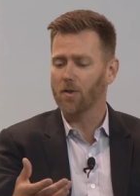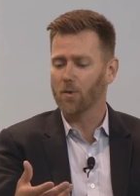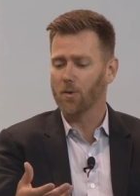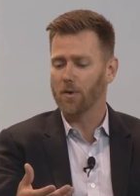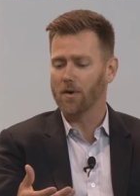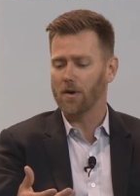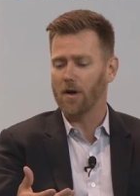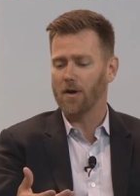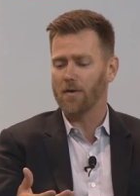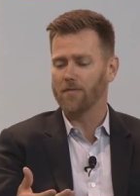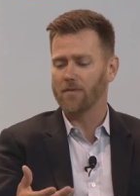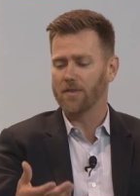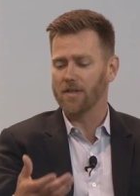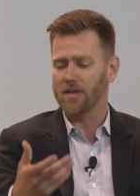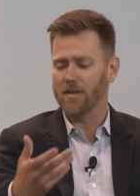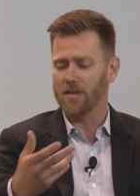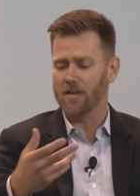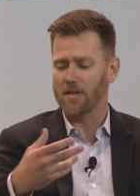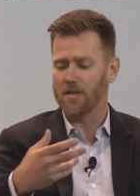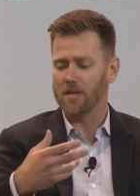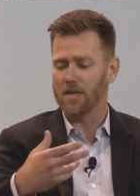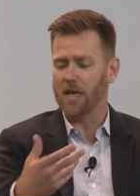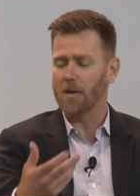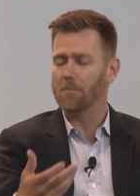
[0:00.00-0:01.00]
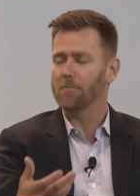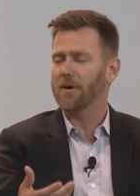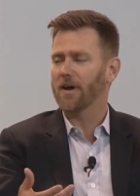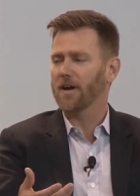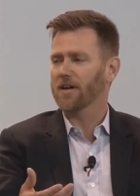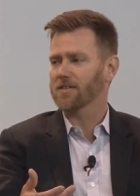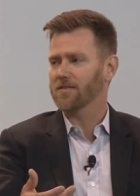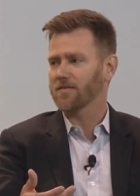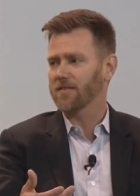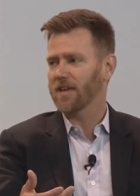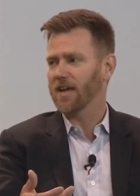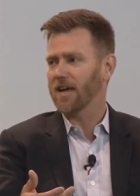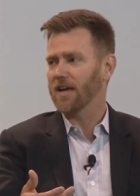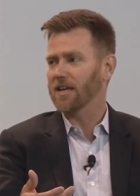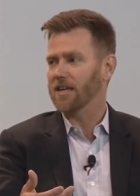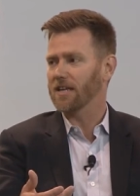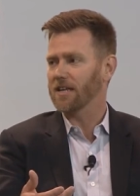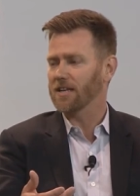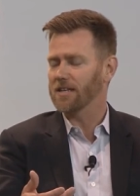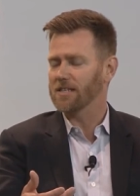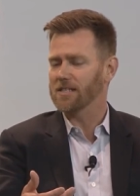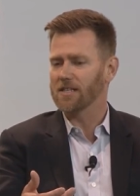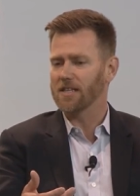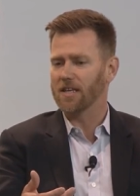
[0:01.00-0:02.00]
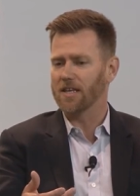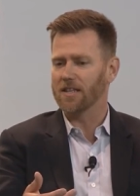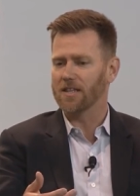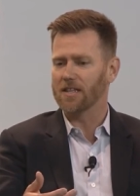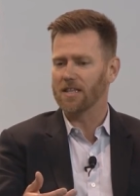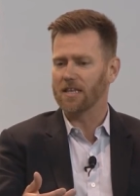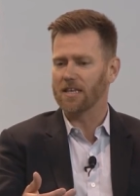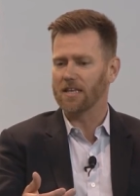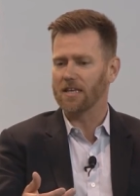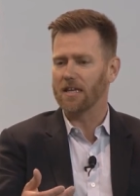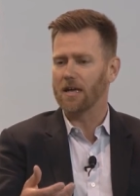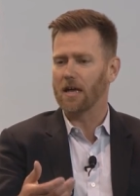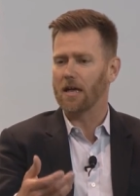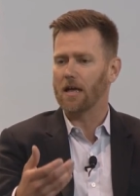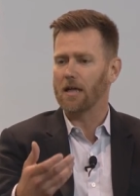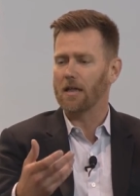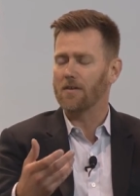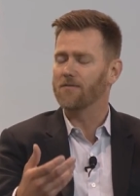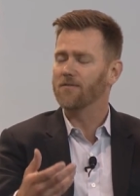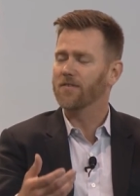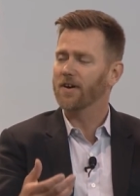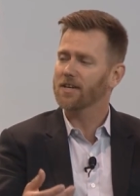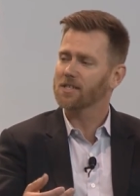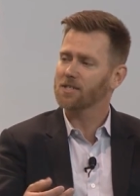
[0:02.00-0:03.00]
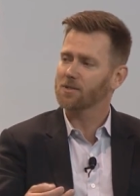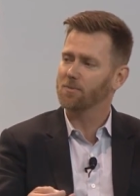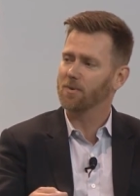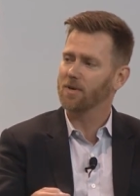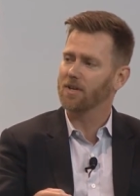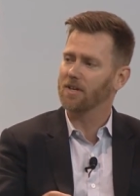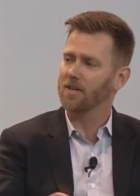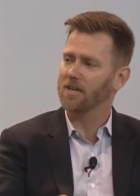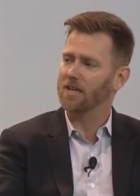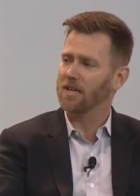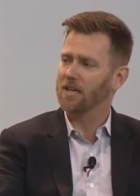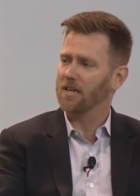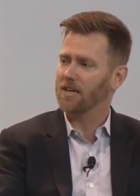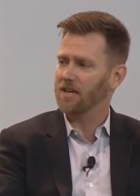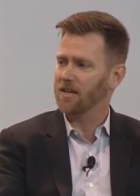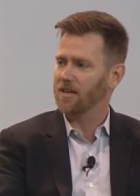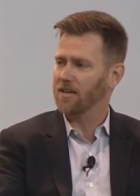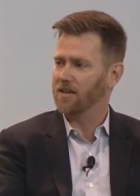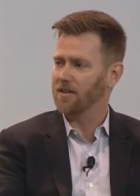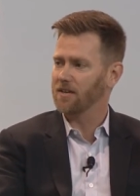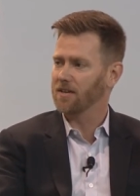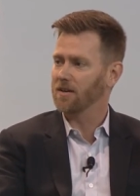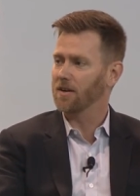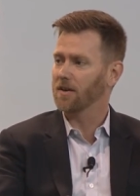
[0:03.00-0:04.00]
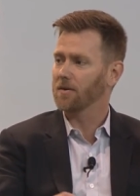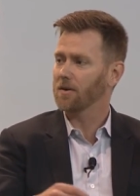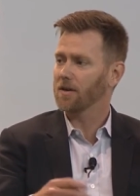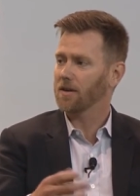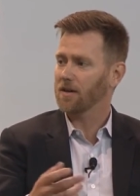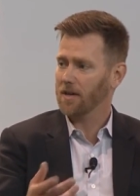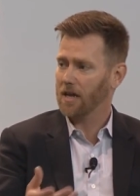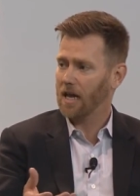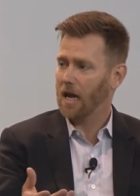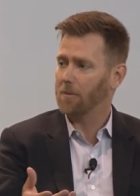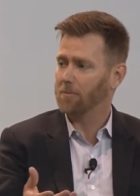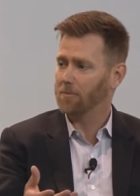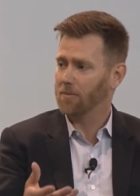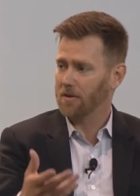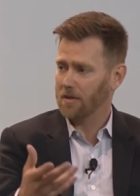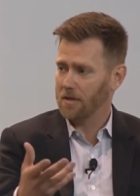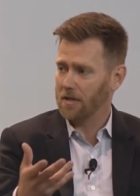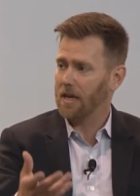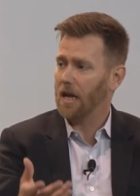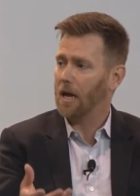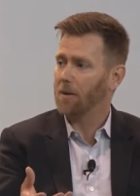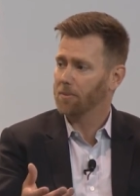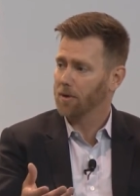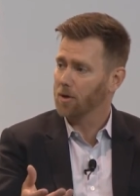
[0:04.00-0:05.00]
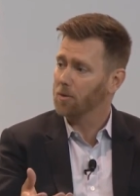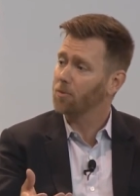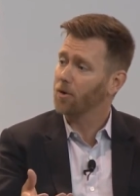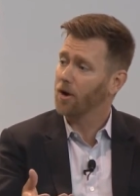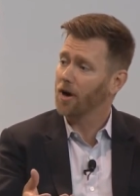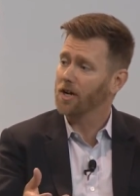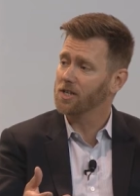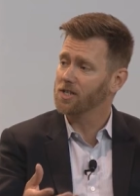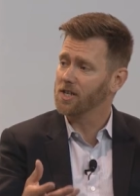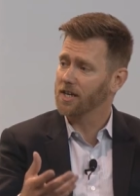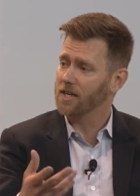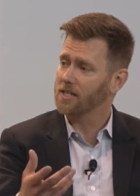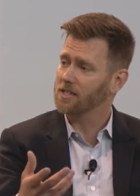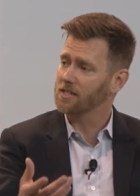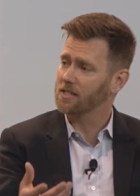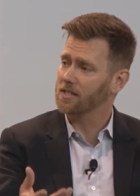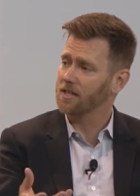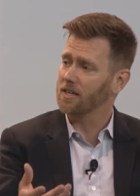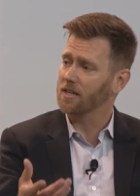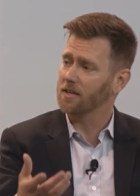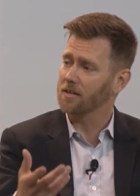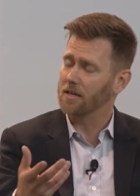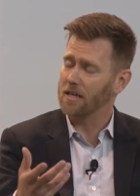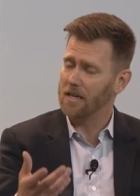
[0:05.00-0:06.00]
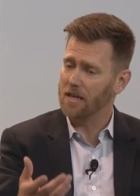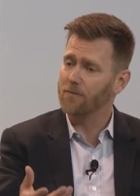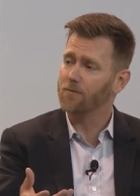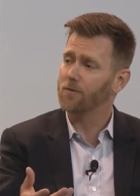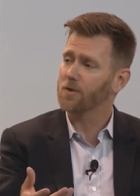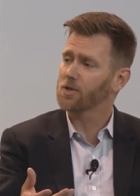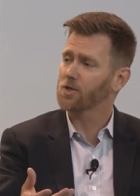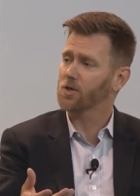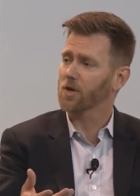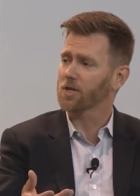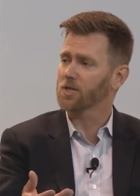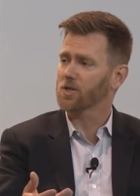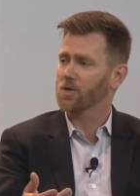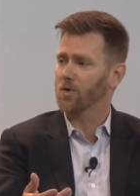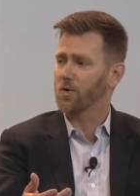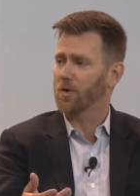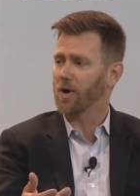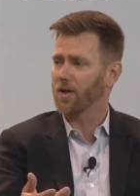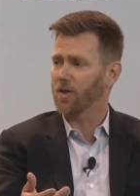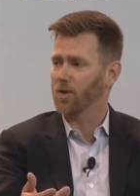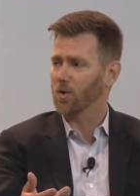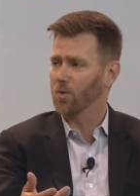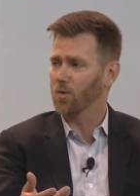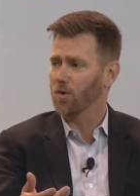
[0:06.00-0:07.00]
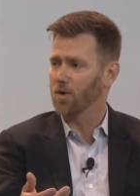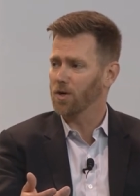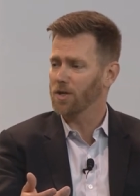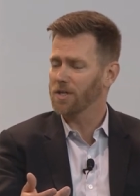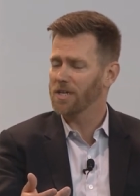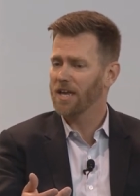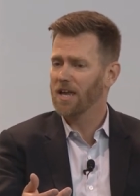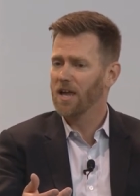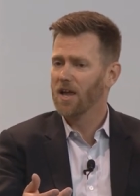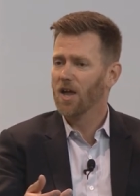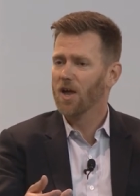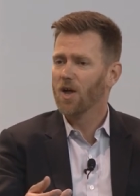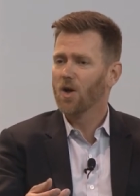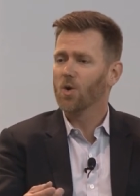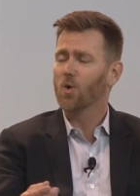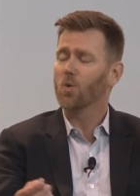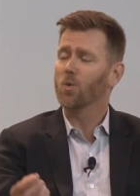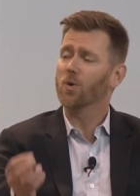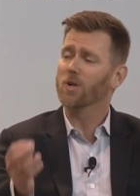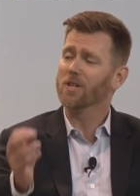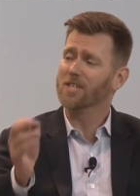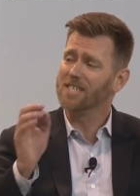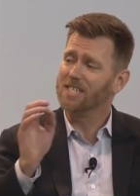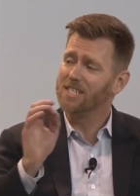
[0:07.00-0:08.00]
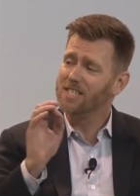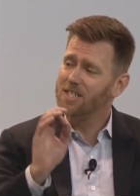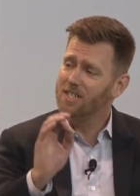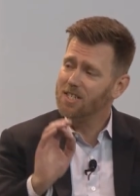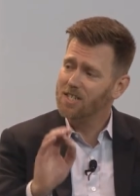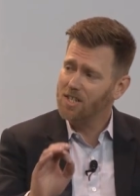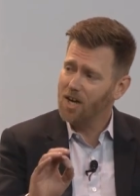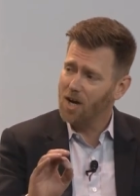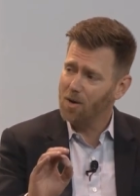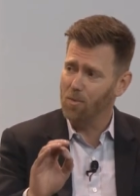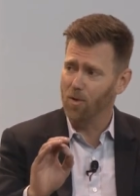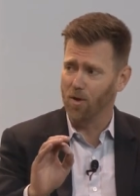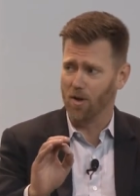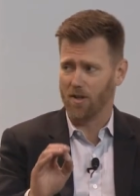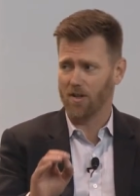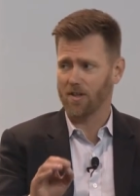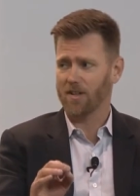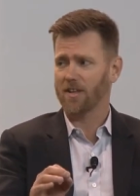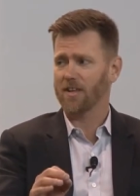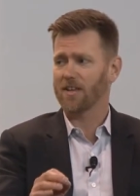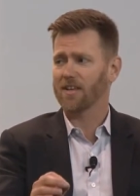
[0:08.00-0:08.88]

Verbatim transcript: of the, of the impact of that is that the investment in cap, capital projects, in infrastructure around the world, will double